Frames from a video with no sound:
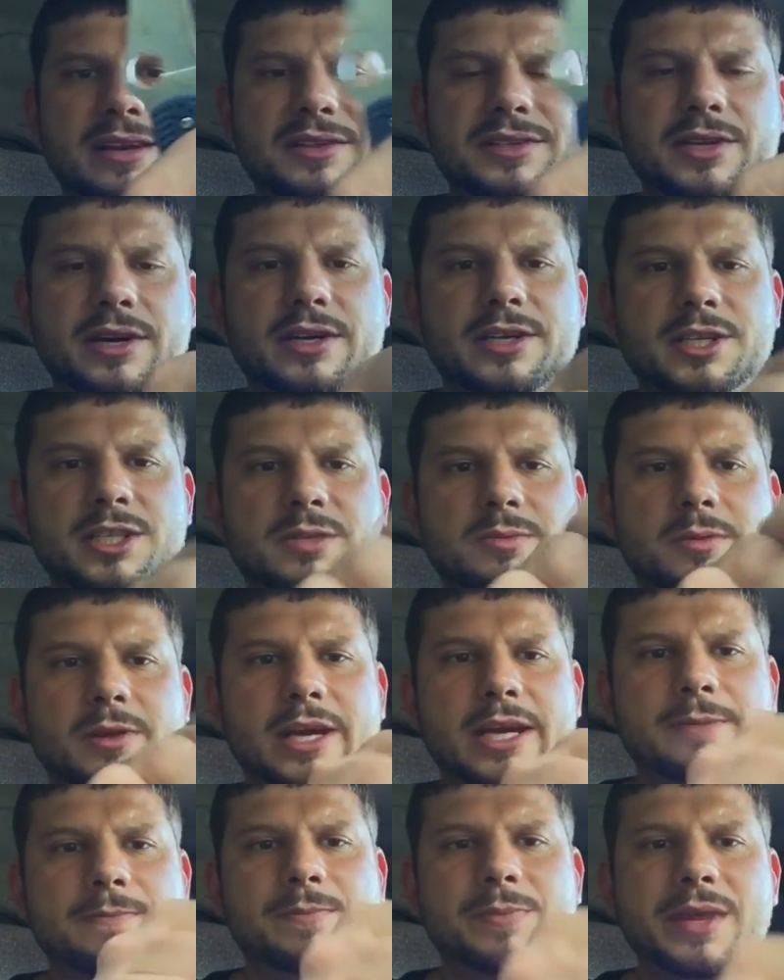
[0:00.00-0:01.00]
It's hard to
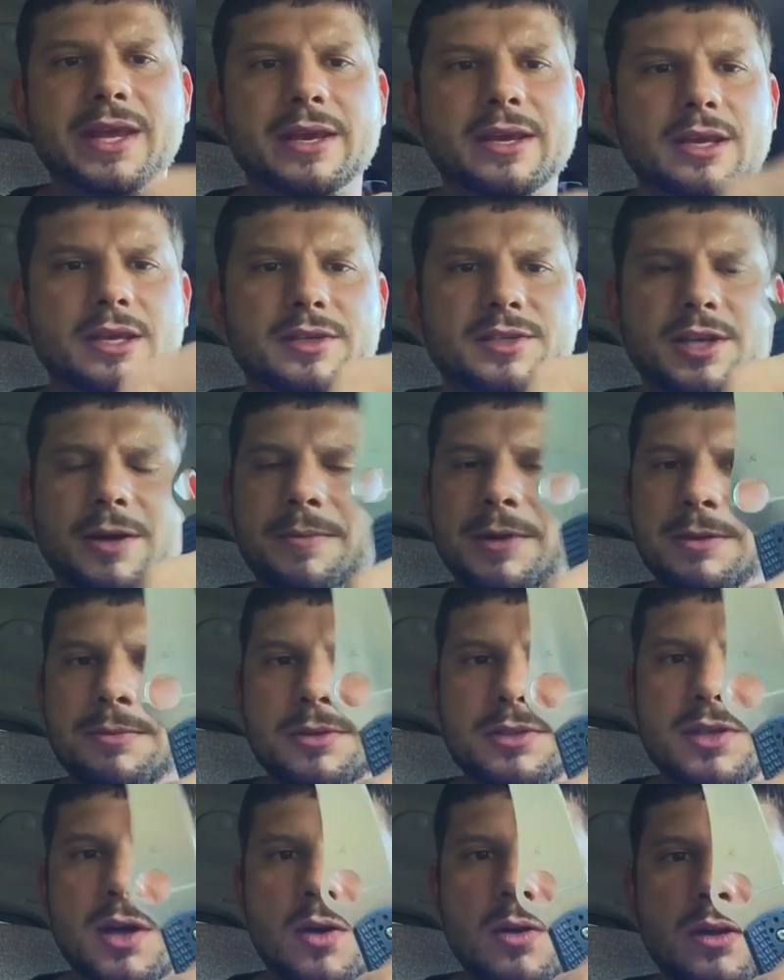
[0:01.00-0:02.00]
explain. Some people
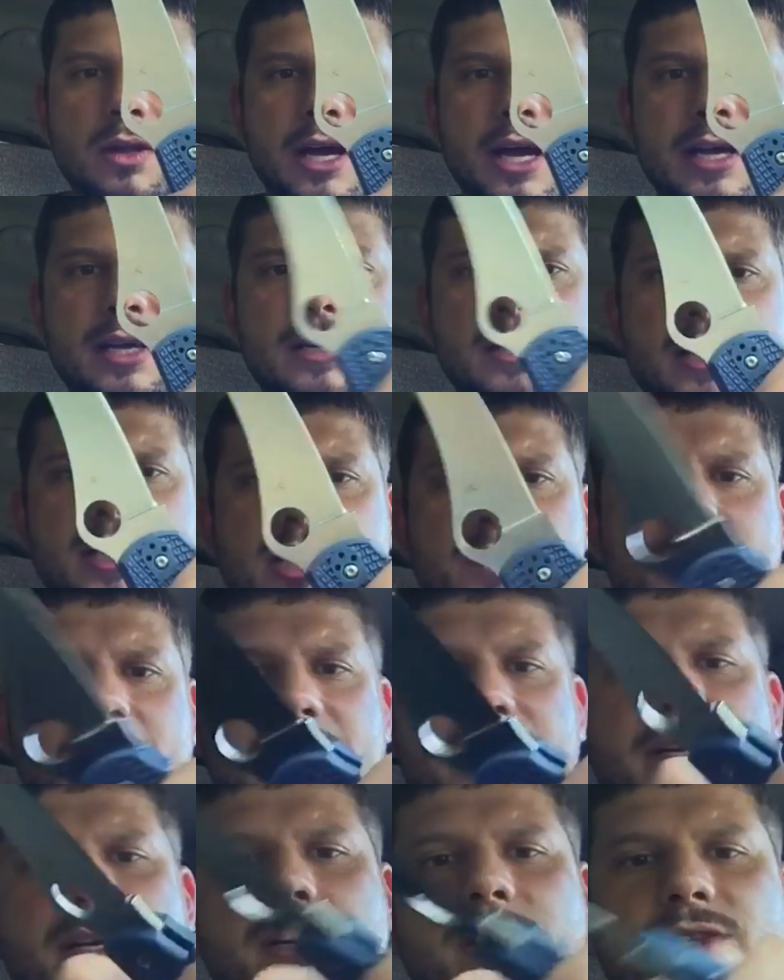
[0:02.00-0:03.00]
don't like
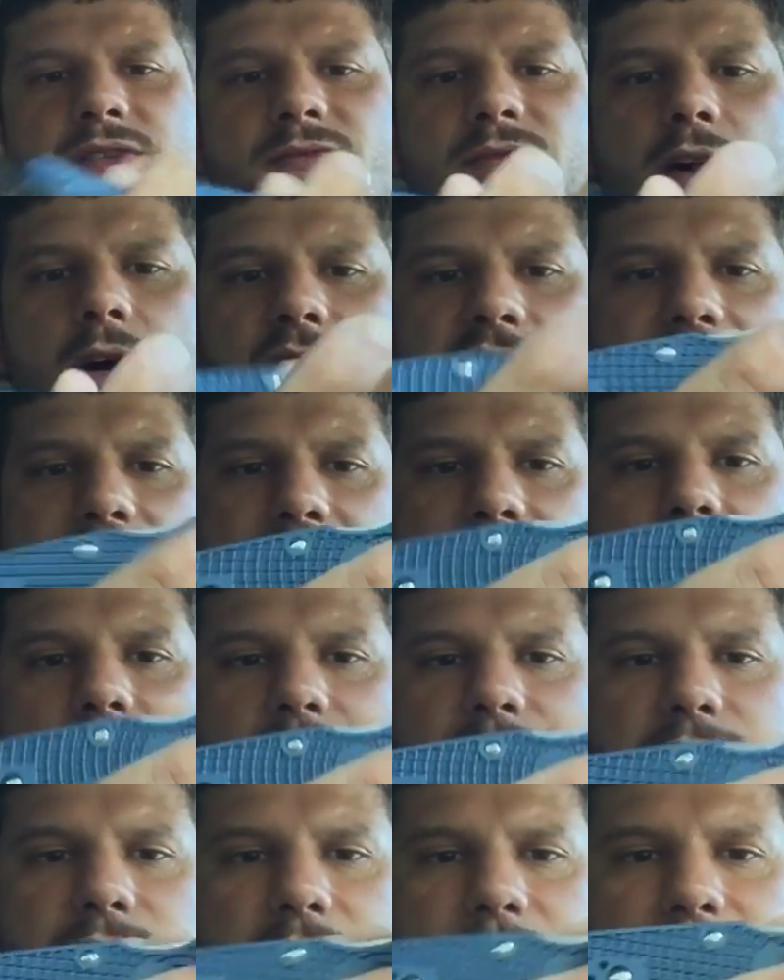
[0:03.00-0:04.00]
Spyderco's Volcano
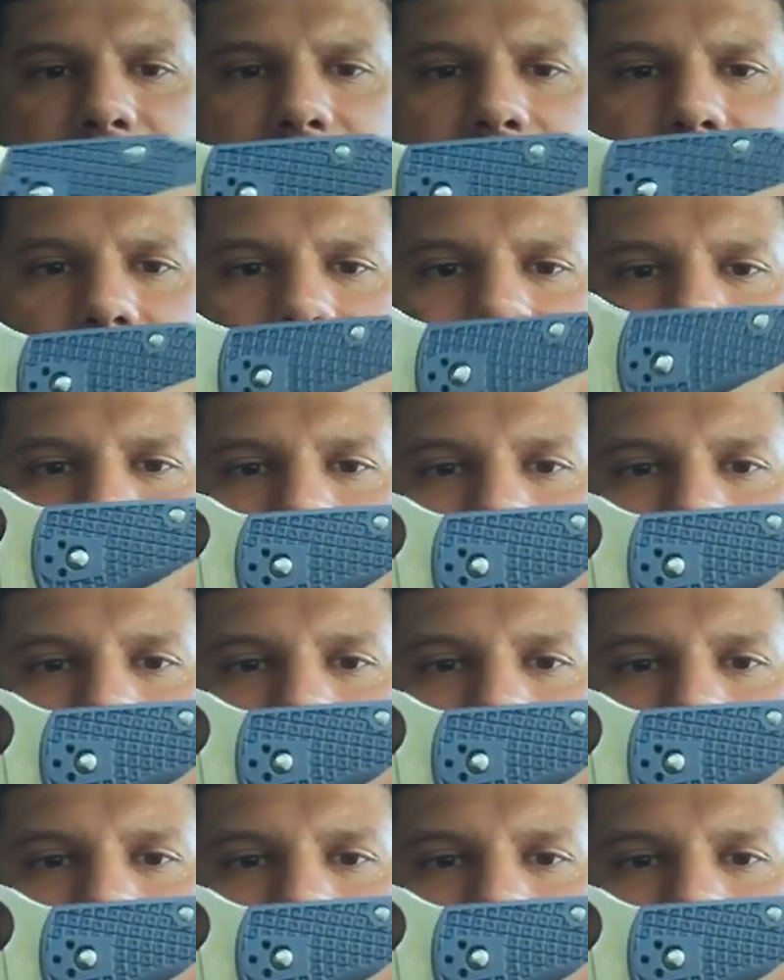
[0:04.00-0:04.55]
grip here.